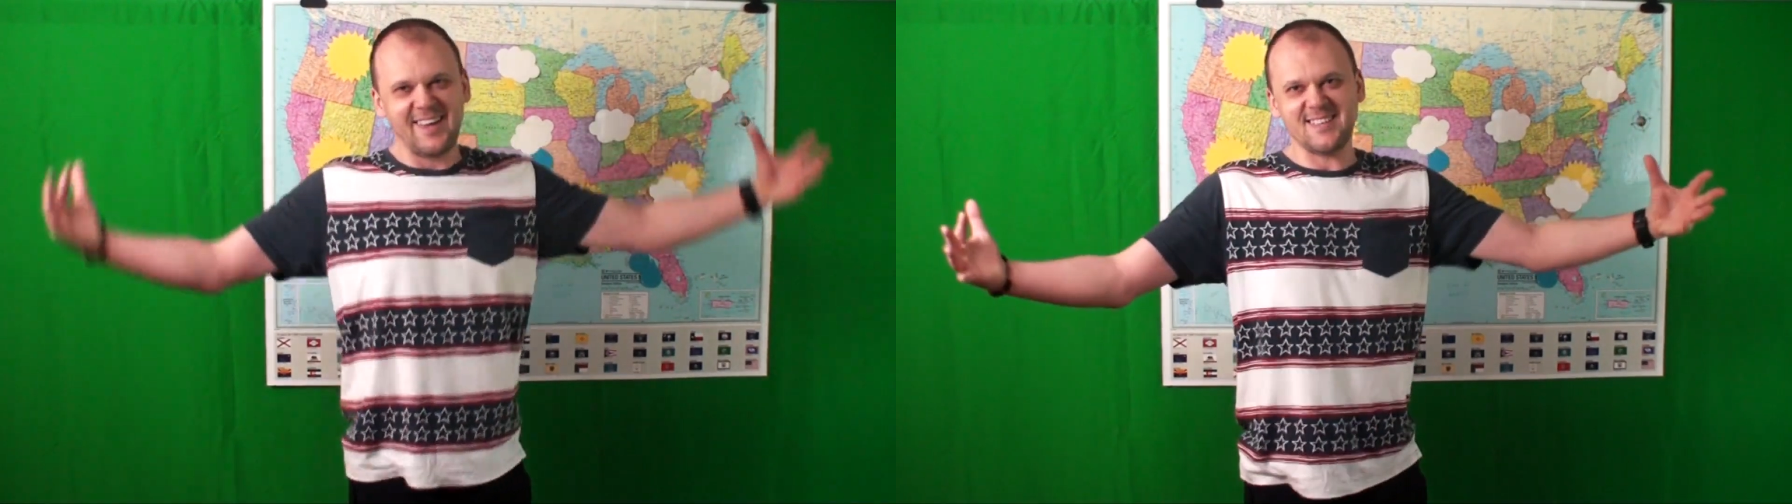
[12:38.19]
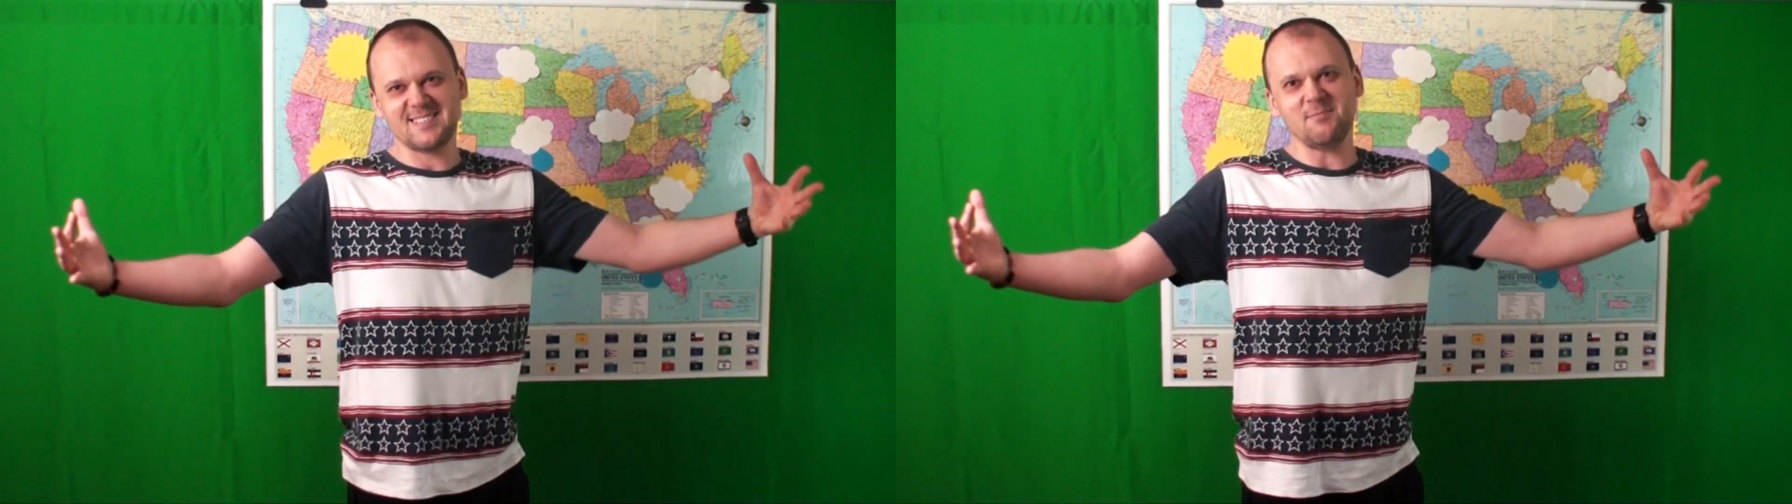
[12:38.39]

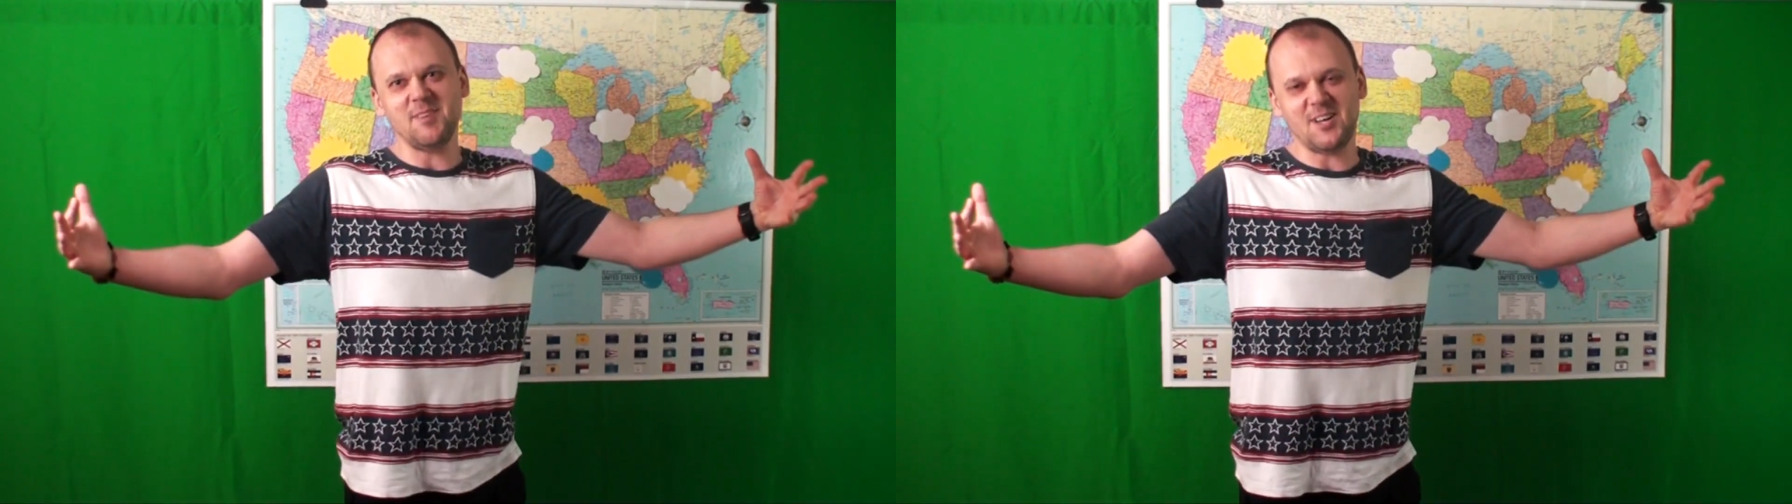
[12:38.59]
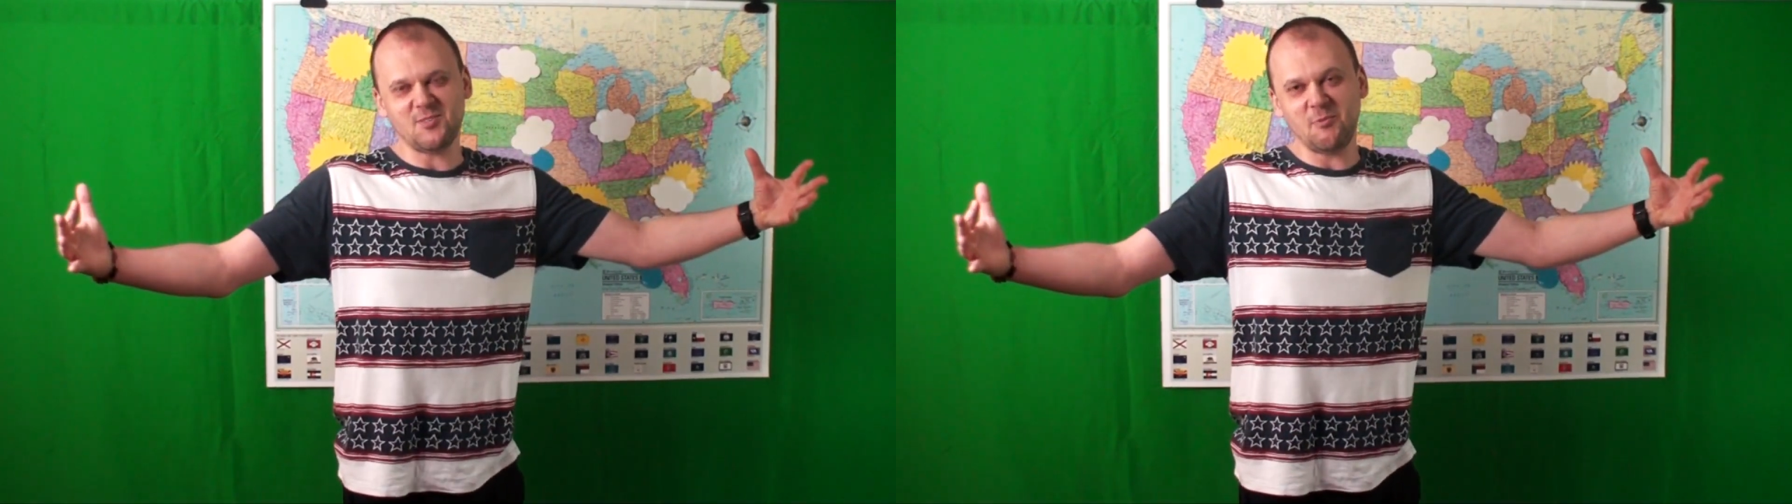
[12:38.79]
eat some
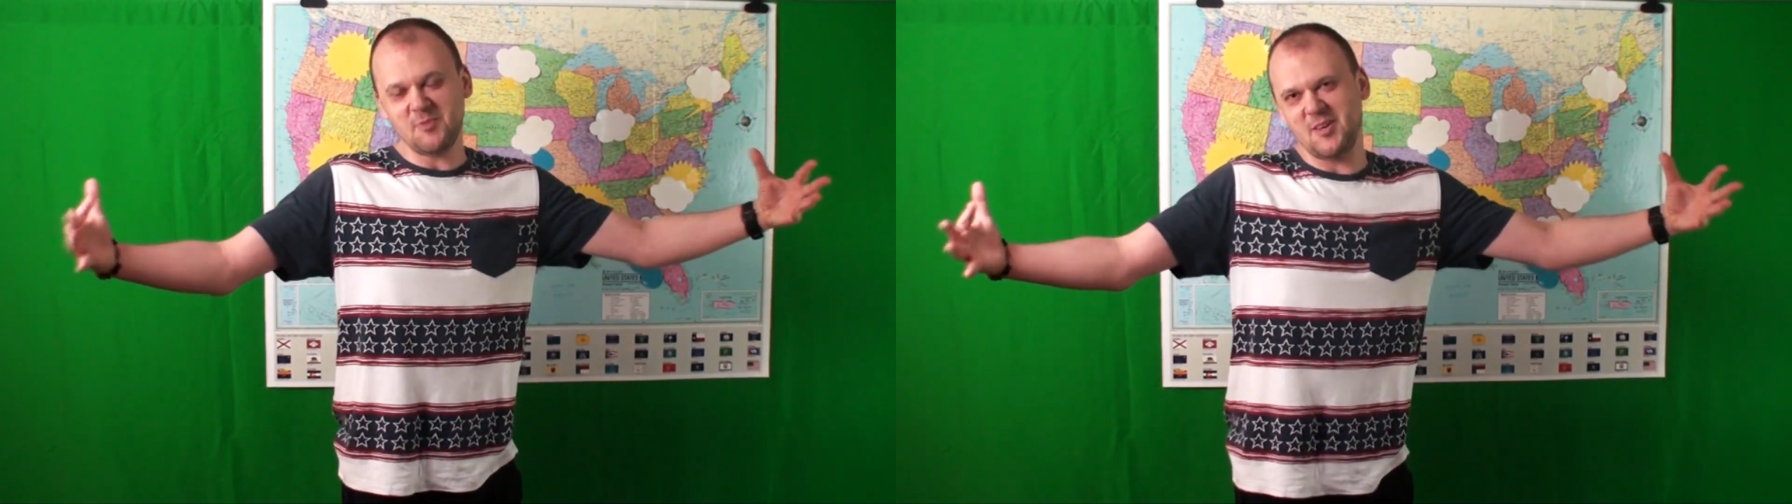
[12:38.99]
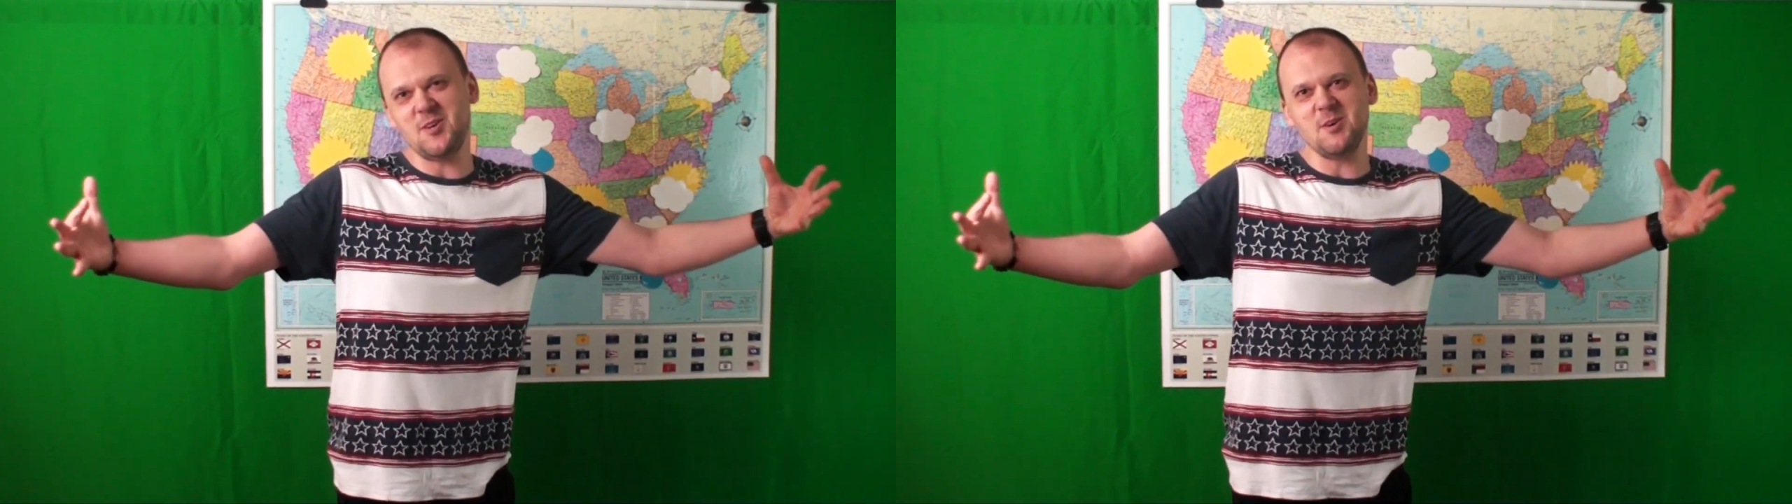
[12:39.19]
lunch from
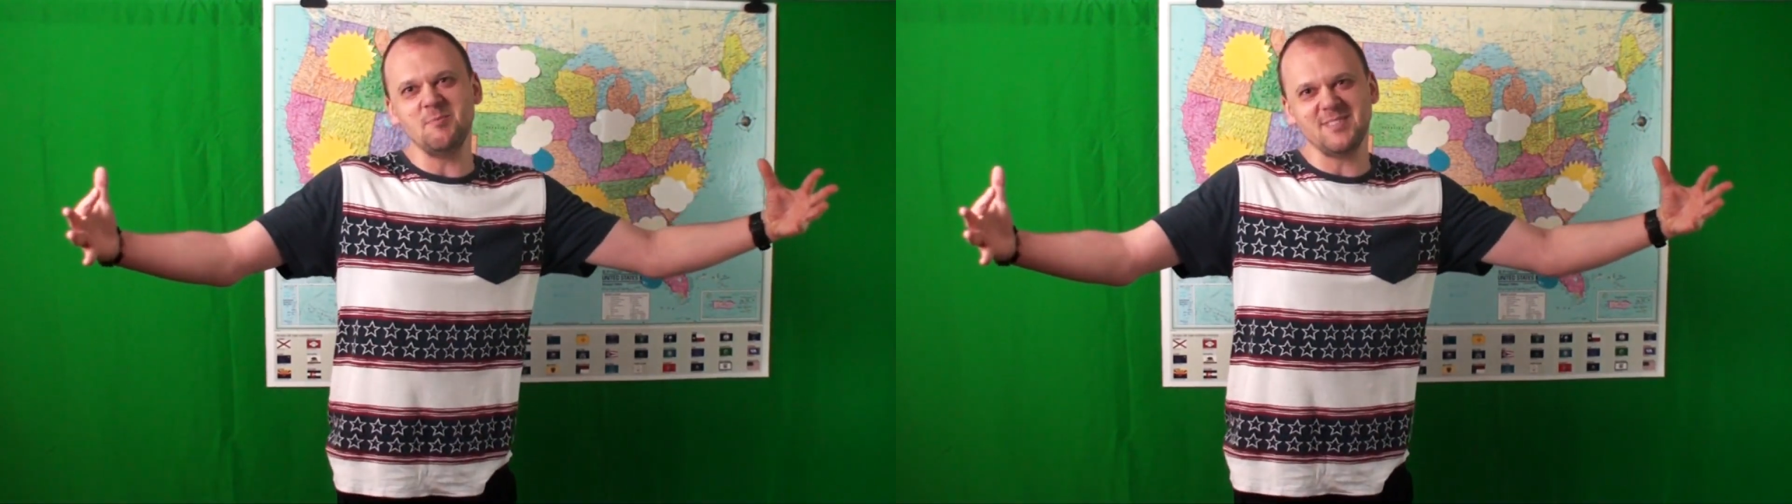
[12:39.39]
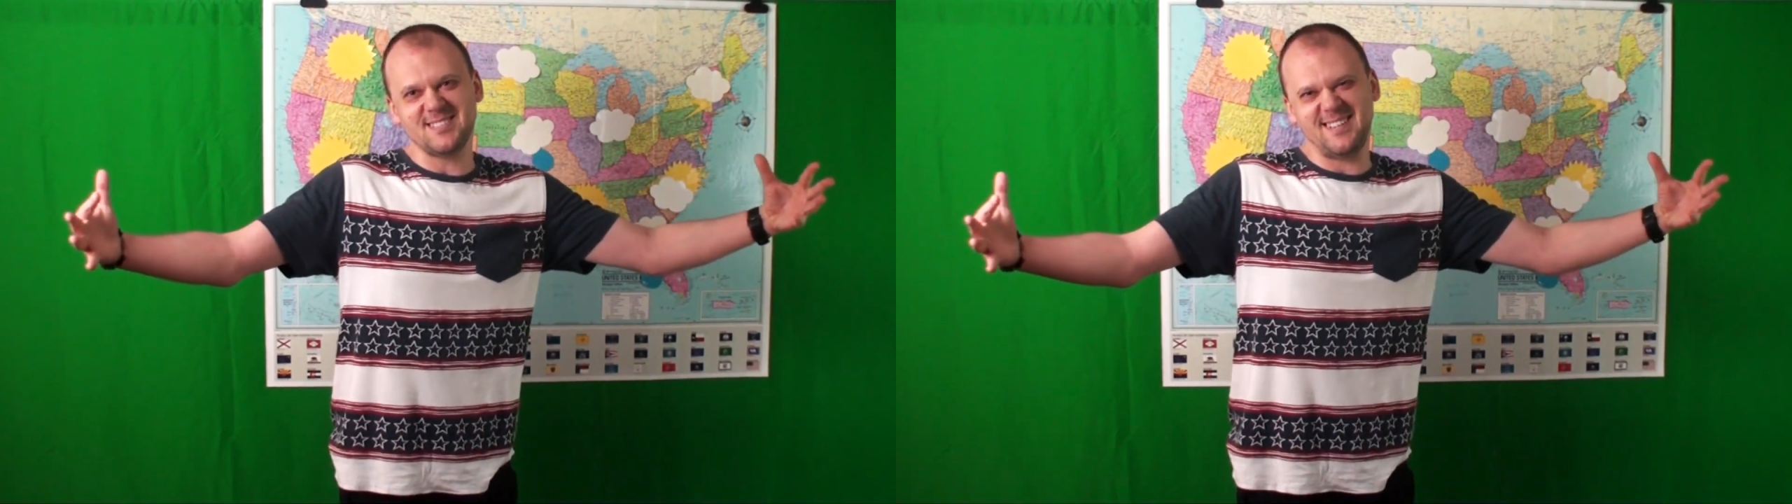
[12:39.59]
the
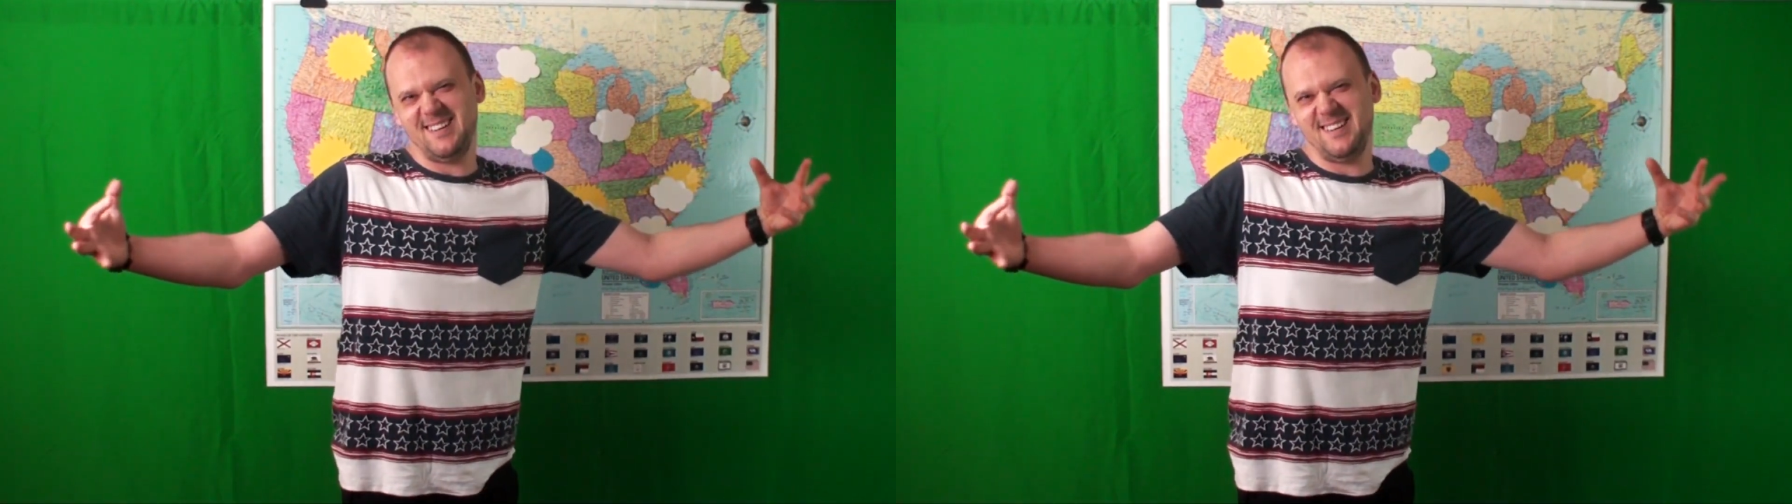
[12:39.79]
humans.